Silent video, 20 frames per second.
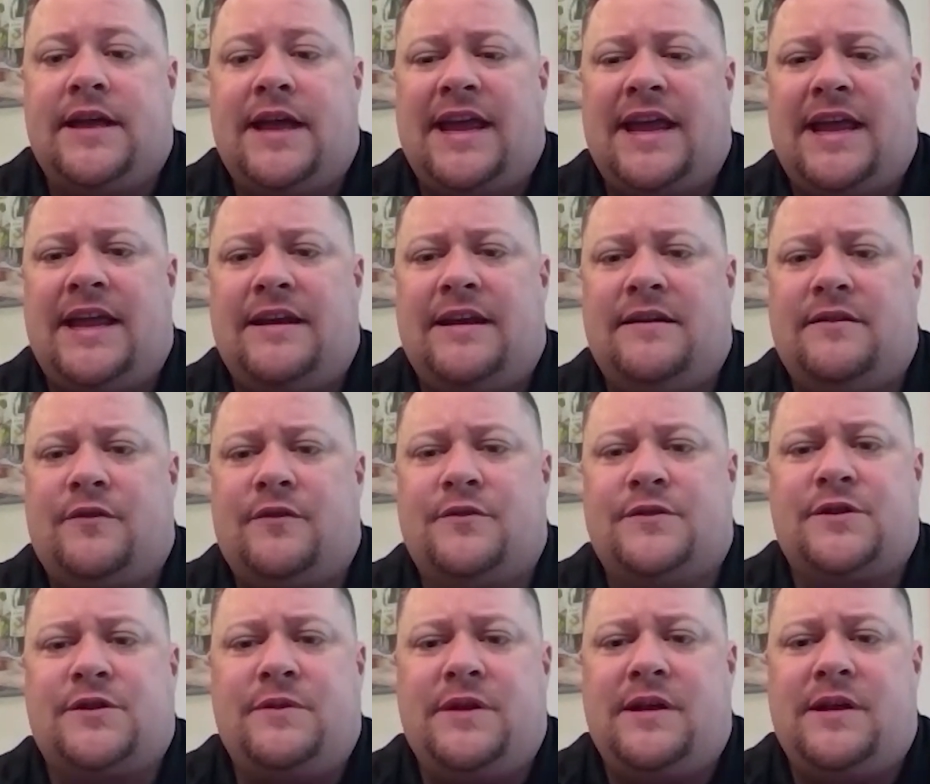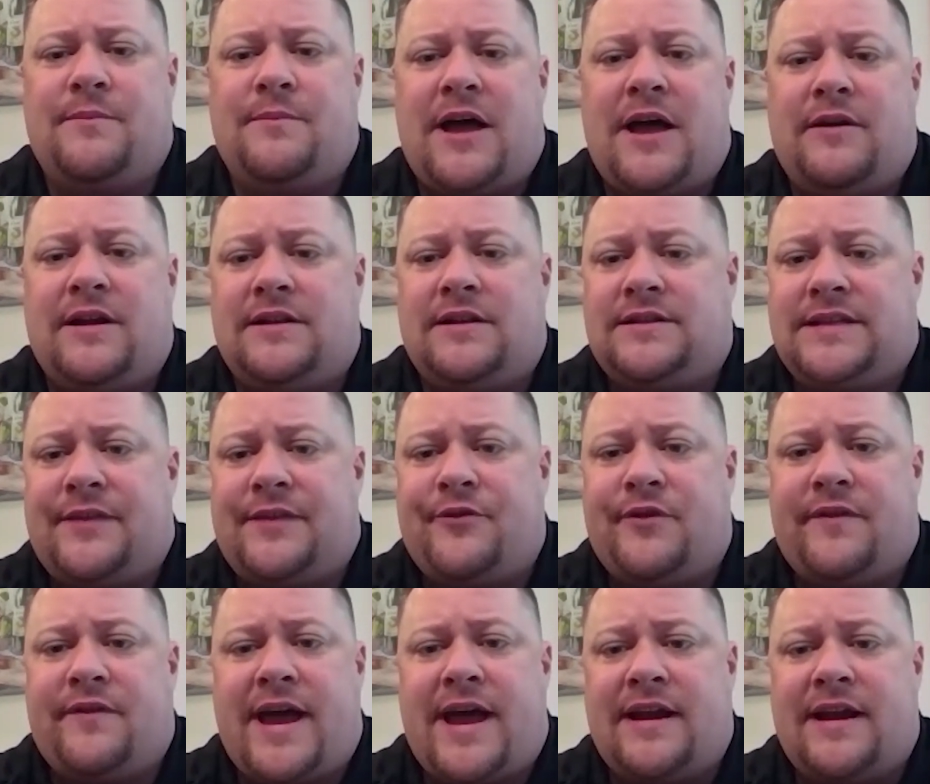And there's only about, in Southern
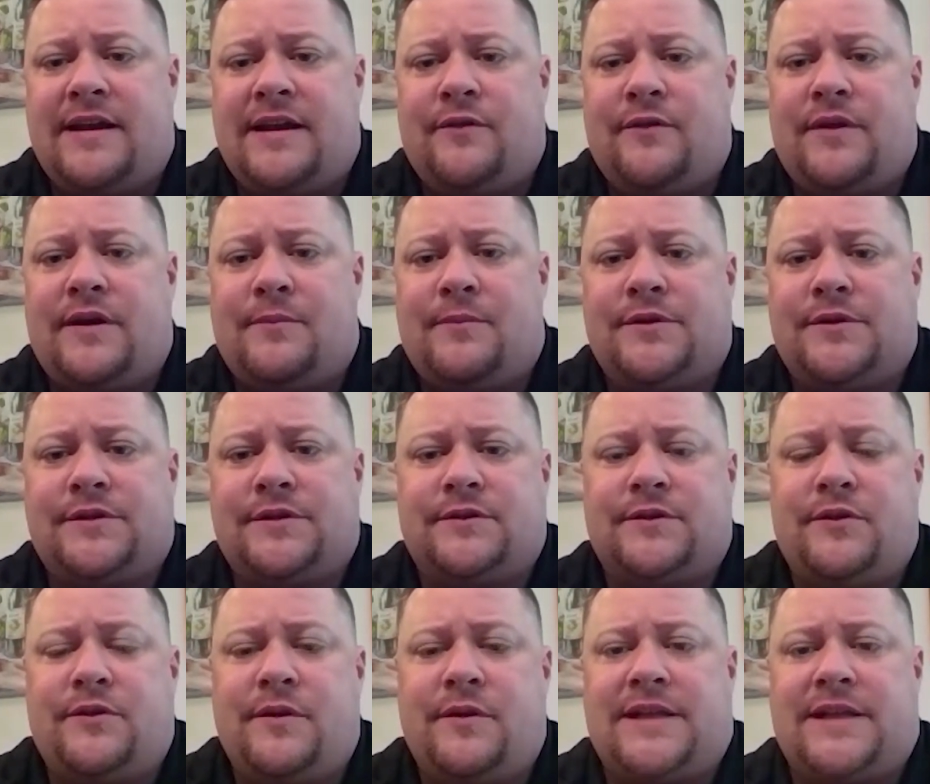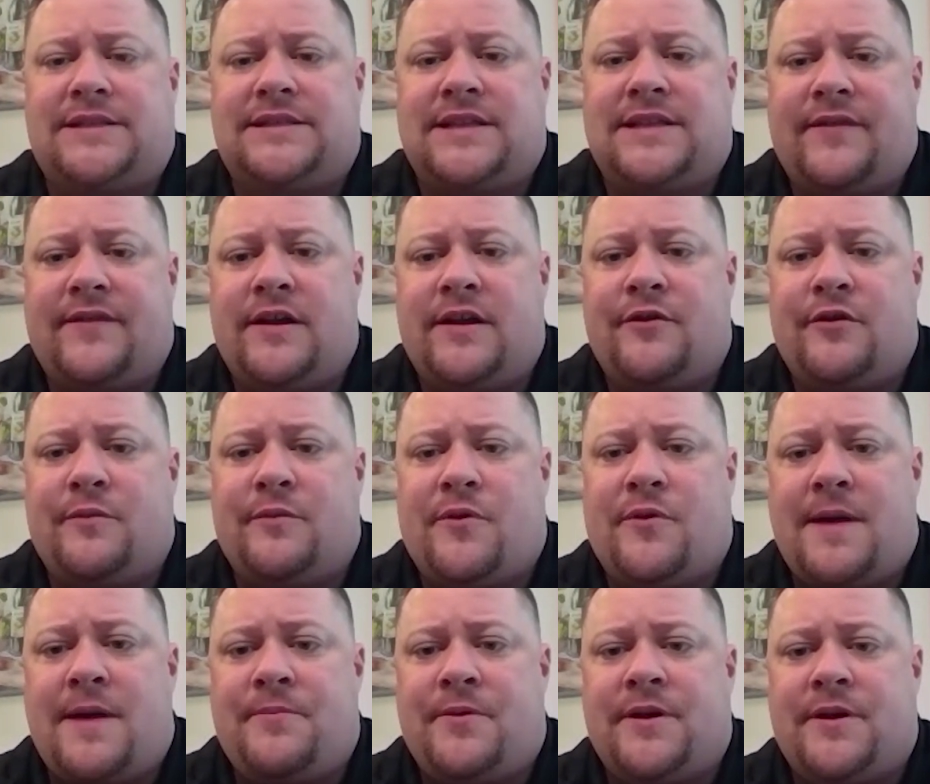Nevada, I know the numbers, there's only about 700
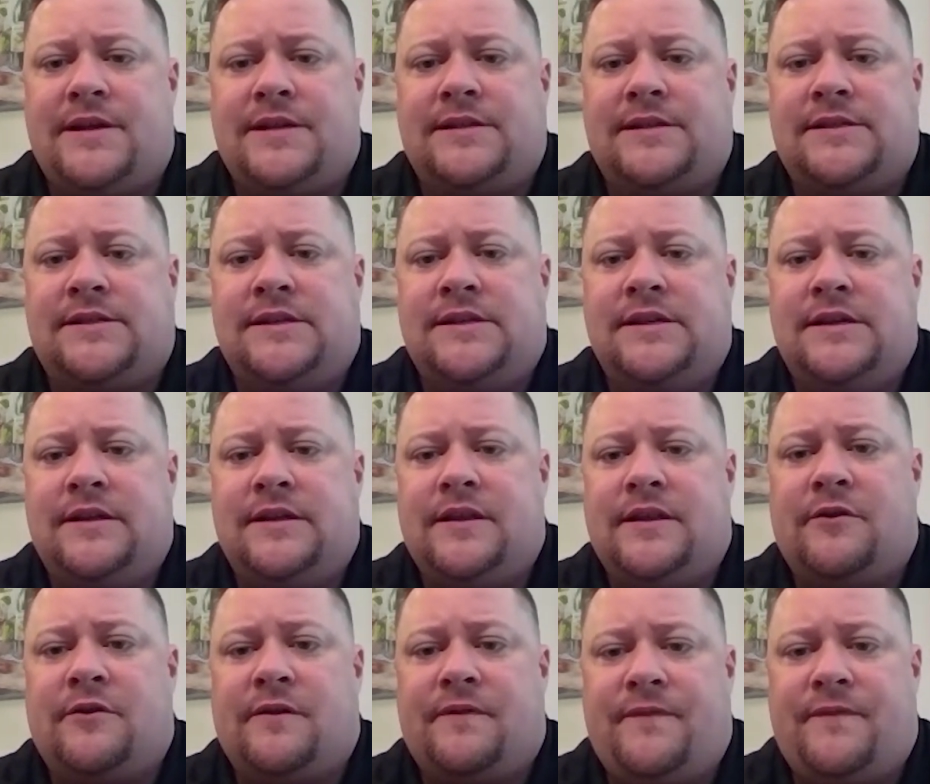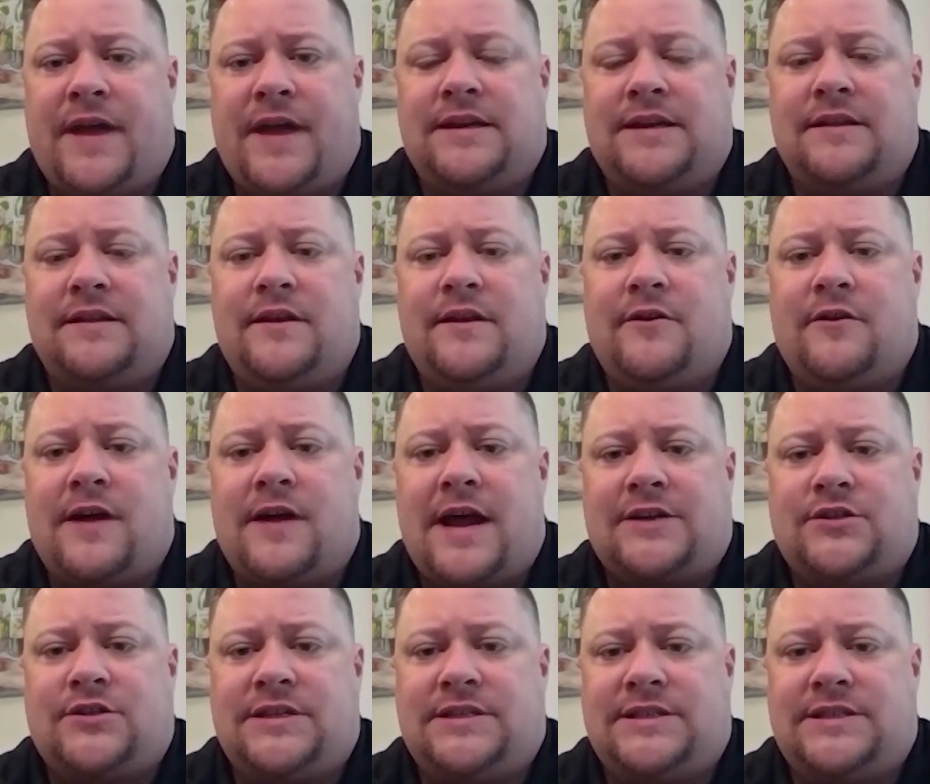properties that are affected that are
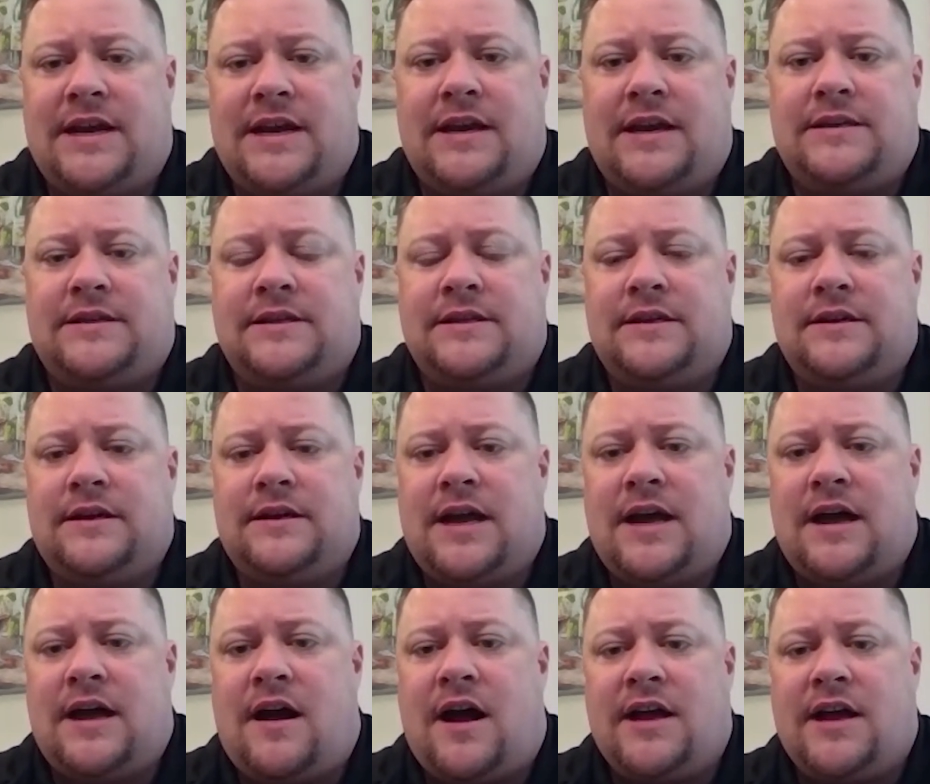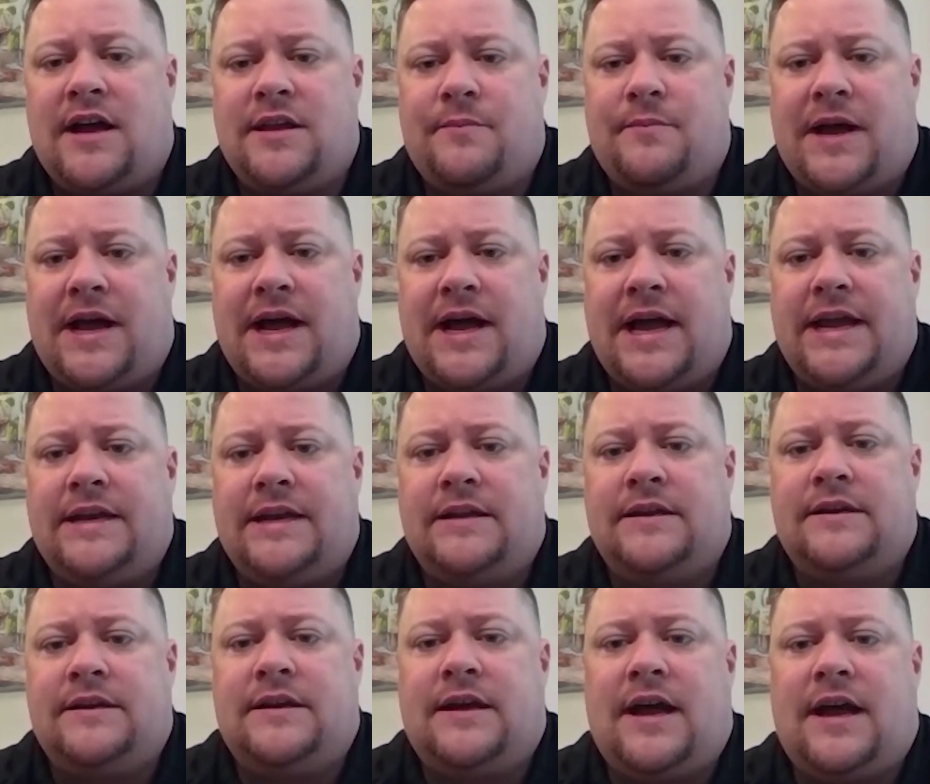actually tenant occupied
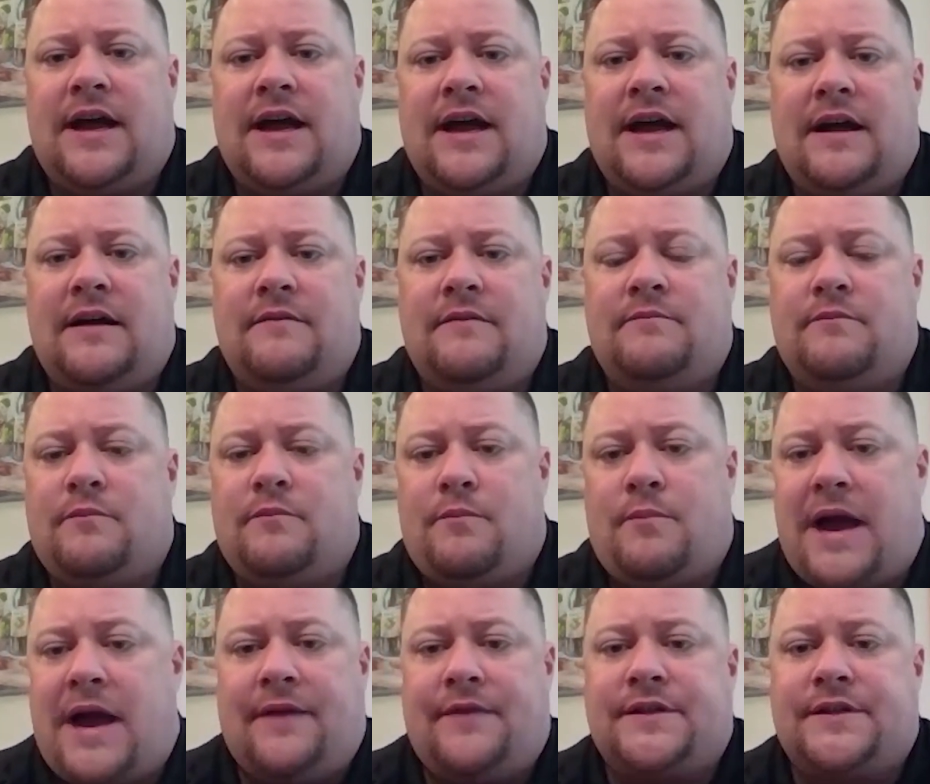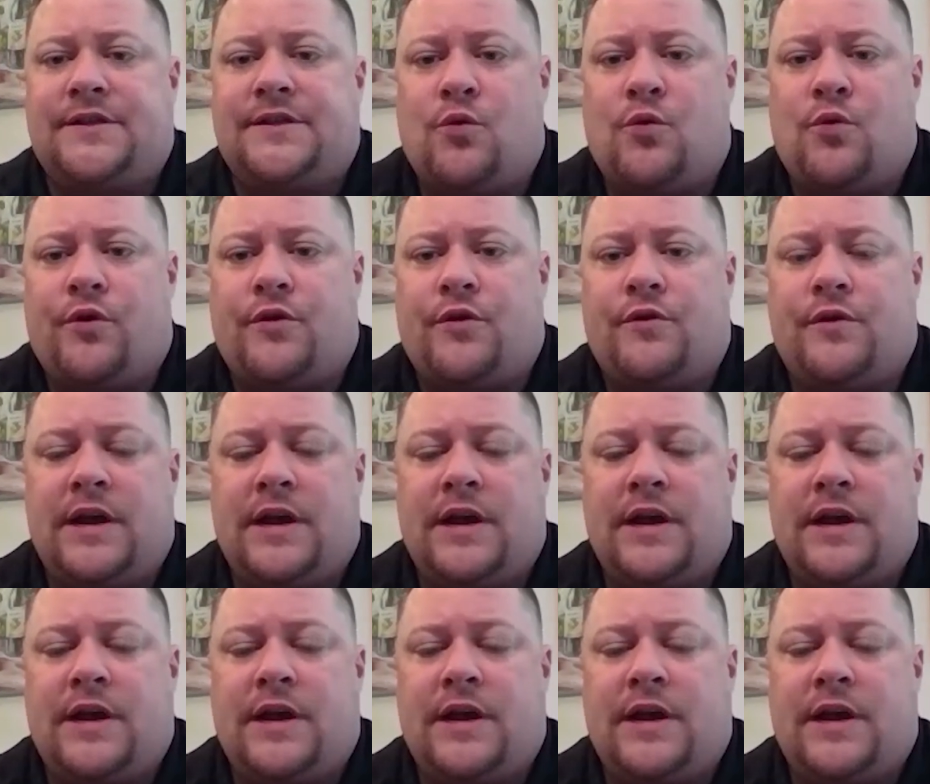by this order.